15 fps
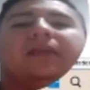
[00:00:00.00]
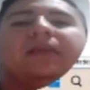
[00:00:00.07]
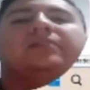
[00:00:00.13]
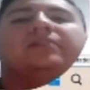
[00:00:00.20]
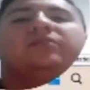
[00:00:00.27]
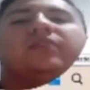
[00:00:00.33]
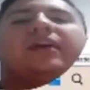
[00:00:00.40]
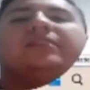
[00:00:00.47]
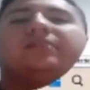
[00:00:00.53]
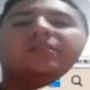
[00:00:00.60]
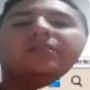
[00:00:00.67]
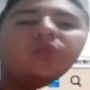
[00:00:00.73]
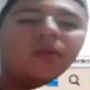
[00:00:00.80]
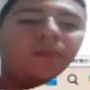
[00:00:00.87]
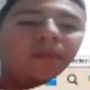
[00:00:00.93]
So that's
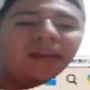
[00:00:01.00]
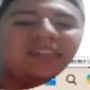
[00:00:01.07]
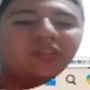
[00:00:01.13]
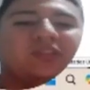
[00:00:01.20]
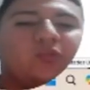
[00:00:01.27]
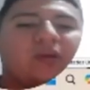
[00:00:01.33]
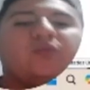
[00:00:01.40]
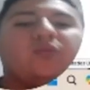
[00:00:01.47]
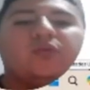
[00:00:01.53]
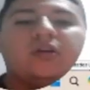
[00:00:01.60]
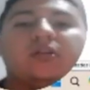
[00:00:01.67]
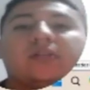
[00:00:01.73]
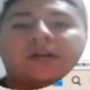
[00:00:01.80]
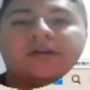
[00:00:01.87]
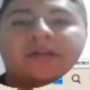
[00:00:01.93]
what it means. Create
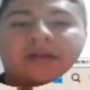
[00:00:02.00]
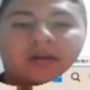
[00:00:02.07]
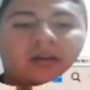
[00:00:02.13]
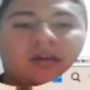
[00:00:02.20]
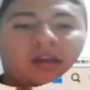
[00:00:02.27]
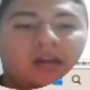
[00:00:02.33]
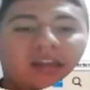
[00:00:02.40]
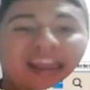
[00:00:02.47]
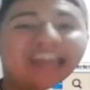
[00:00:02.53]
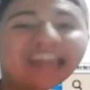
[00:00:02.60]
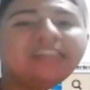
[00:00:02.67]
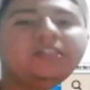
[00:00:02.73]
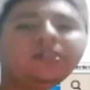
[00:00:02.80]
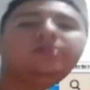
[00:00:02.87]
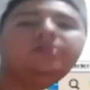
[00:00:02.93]
real learning and
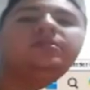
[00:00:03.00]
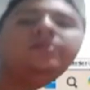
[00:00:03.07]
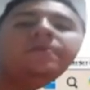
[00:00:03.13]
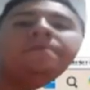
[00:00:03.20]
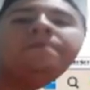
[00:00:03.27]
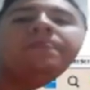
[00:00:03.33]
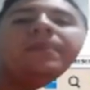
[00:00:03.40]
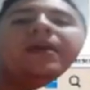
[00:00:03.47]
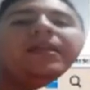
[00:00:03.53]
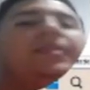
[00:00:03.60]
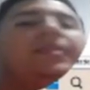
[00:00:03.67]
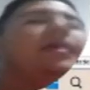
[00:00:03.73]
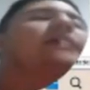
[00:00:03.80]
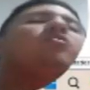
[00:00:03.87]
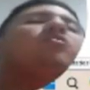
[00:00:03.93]
connections.
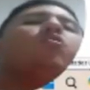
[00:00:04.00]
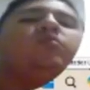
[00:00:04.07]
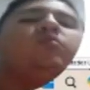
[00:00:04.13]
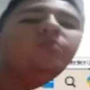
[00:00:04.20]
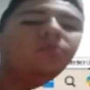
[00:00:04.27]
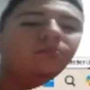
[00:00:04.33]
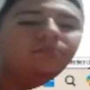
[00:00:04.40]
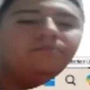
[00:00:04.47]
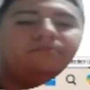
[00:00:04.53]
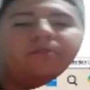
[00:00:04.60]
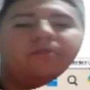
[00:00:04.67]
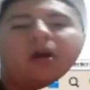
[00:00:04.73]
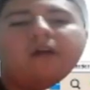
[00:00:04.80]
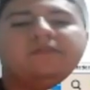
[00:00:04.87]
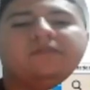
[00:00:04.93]
That's going to
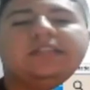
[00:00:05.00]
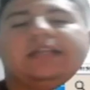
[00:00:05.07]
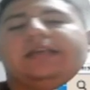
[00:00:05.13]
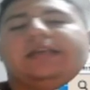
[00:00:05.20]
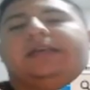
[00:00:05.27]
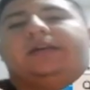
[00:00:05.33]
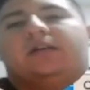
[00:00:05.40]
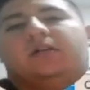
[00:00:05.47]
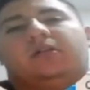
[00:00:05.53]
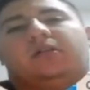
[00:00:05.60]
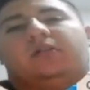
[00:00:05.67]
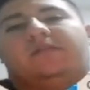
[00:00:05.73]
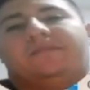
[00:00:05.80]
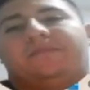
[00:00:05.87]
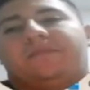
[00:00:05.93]
obviously
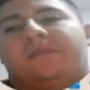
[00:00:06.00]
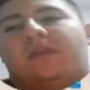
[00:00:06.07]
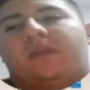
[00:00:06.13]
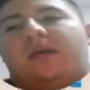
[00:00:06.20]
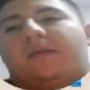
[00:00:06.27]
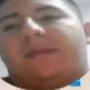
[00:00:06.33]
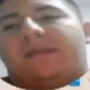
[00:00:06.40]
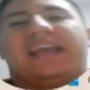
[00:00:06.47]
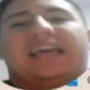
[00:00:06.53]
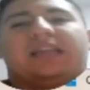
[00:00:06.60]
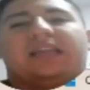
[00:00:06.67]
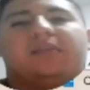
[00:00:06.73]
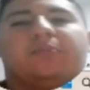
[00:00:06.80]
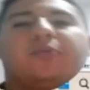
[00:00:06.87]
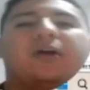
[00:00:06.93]
make
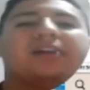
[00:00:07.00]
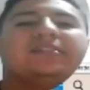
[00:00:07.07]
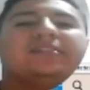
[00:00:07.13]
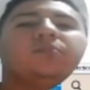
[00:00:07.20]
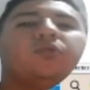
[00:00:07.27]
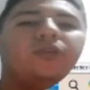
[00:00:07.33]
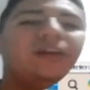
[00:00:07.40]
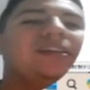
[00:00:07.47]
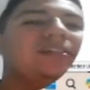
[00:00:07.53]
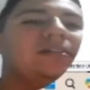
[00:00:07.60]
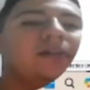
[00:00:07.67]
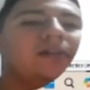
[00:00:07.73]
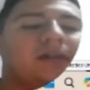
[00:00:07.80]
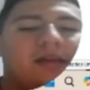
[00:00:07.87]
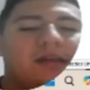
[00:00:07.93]
the process more
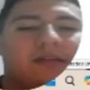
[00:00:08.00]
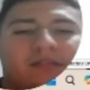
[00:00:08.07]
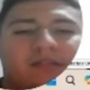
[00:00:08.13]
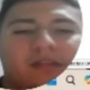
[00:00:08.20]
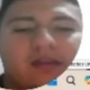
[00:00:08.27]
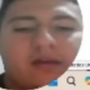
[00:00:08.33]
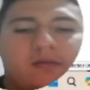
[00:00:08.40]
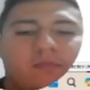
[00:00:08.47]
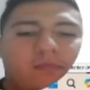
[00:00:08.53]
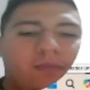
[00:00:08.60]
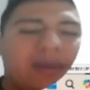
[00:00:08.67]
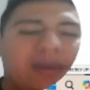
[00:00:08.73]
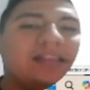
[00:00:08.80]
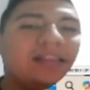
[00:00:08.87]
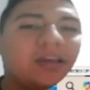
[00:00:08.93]
easier and
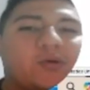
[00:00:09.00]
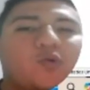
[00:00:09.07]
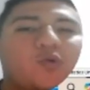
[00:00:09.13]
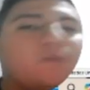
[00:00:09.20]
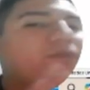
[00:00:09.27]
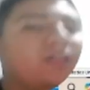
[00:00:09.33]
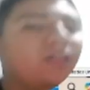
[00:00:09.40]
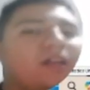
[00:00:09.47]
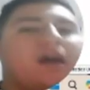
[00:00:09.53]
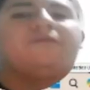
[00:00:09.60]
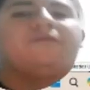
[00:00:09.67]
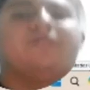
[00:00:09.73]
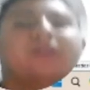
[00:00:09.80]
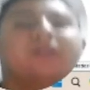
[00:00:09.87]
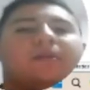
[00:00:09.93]
make the group feel
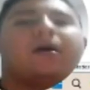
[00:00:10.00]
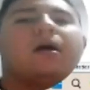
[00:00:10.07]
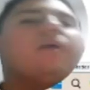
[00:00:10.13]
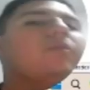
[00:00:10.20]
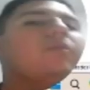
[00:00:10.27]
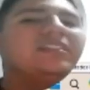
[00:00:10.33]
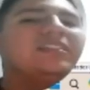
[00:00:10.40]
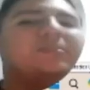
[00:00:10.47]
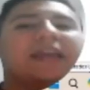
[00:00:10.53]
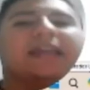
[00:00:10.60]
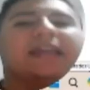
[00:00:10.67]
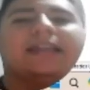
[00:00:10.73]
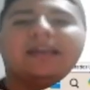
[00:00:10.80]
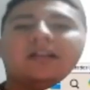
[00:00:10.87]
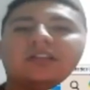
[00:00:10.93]
confident about
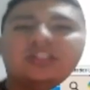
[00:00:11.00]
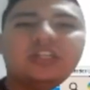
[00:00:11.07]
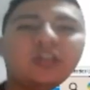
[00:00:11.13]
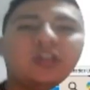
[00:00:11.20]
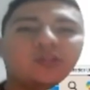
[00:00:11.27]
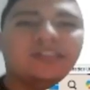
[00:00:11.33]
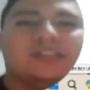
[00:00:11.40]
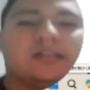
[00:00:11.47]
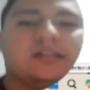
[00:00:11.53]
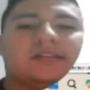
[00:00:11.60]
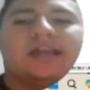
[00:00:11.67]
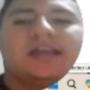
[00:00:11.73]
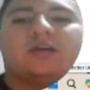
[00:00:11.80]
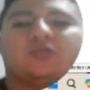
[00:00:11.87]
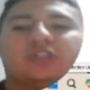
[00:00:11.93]
speaking English and use the English
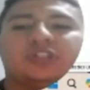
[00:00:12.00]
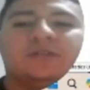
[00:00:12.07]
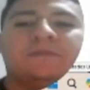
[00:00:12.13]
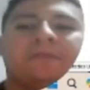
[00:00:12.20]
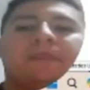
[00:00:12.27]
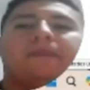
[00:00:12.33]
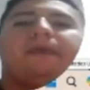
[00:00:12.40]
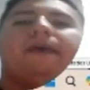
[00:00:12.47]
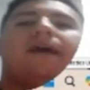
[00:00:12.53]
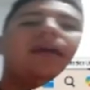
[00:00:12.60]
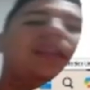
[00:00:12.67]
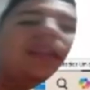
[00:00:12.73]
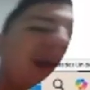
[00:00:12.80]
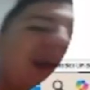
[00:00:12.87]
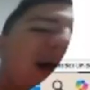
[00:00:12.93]
language.
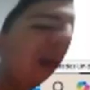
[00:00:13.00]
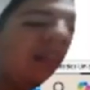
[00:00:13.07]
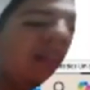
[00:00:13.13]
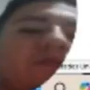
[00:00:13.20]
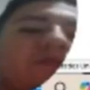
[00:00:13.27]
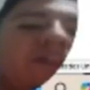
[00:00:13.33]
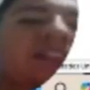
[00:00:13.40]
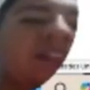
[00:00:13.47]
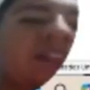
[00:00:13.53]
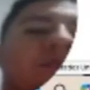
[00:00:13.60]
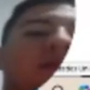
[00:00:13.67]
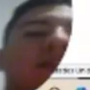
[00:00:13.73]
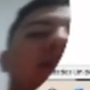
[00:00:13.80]
The cognitivism is